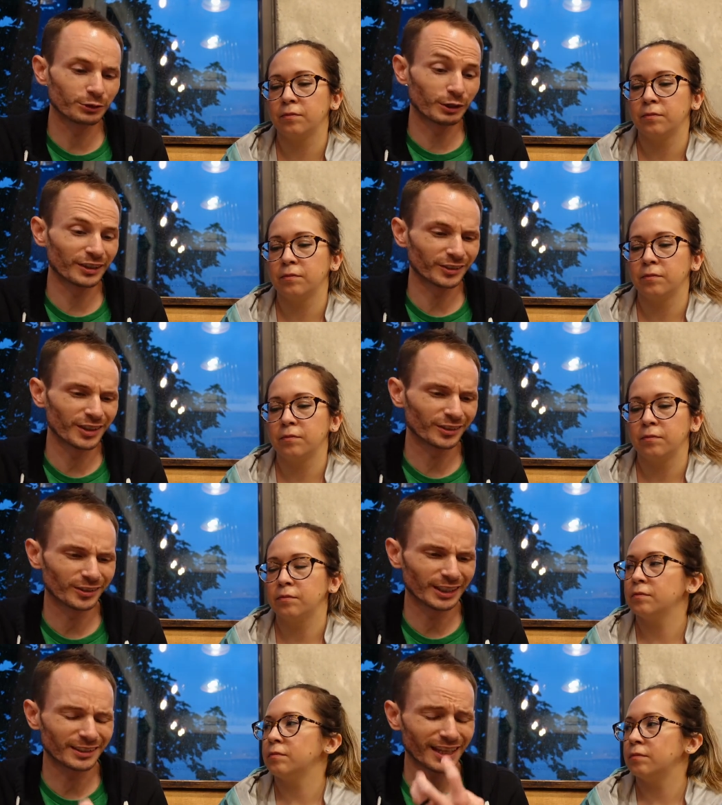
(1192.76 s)
Speaker 1: resinous.
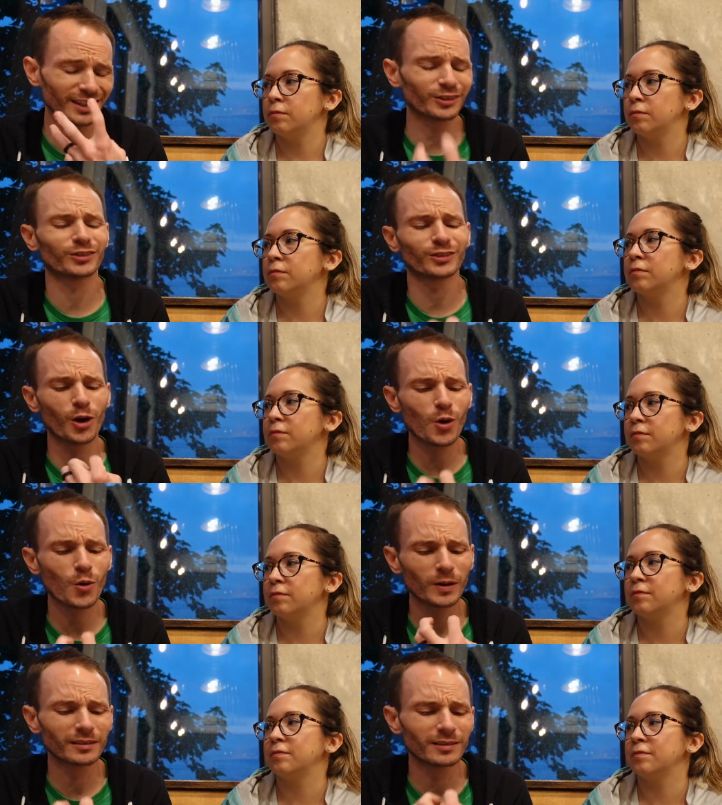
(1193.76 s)
Like that is
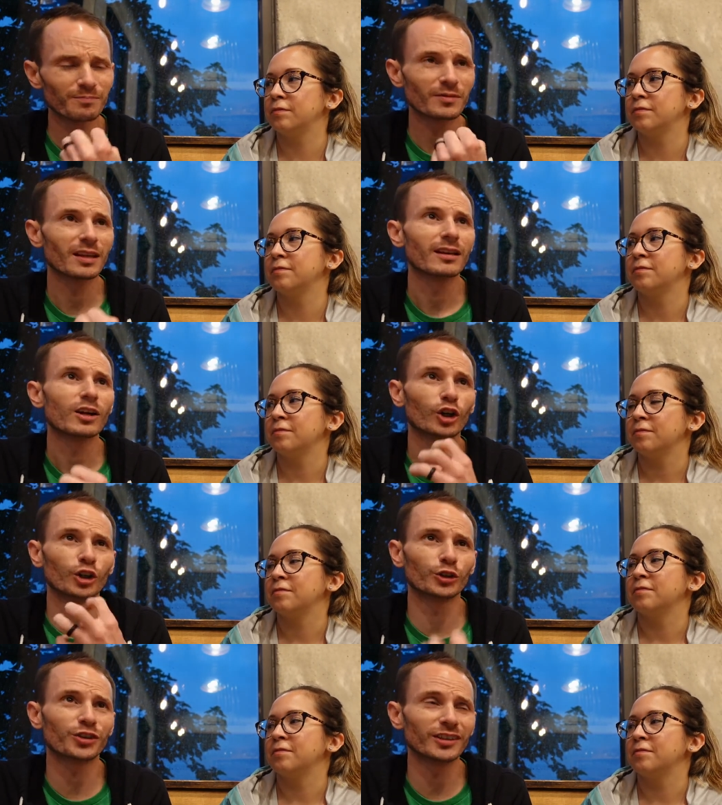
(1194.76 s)
so
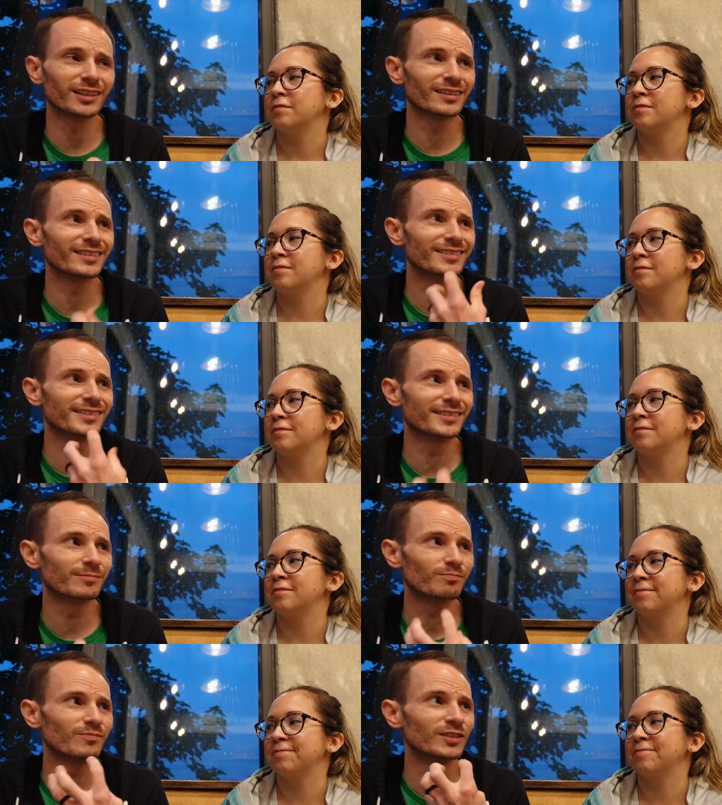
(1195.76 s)
earthy and
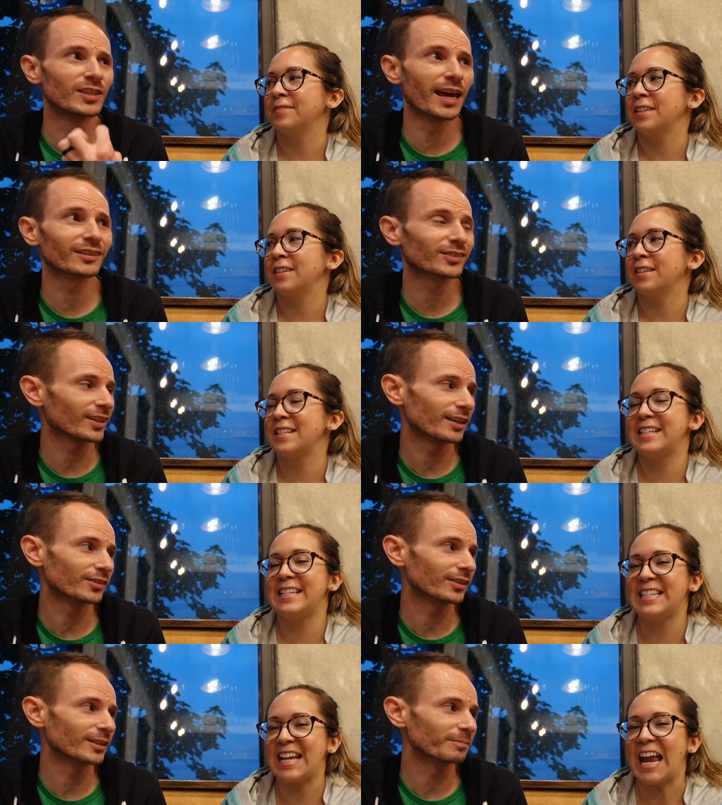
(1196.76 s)
dense
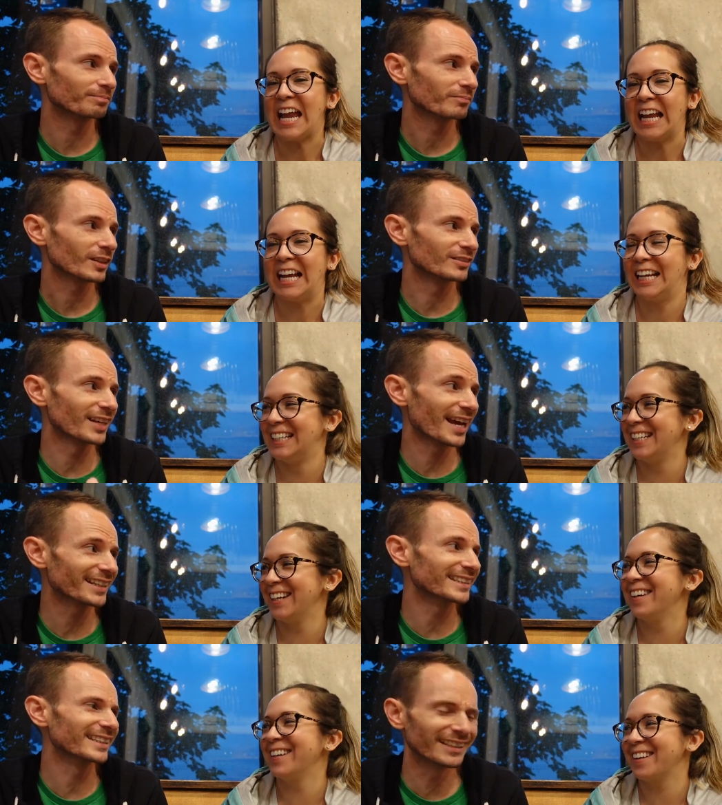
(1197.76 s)
tasting. Dank. Danky,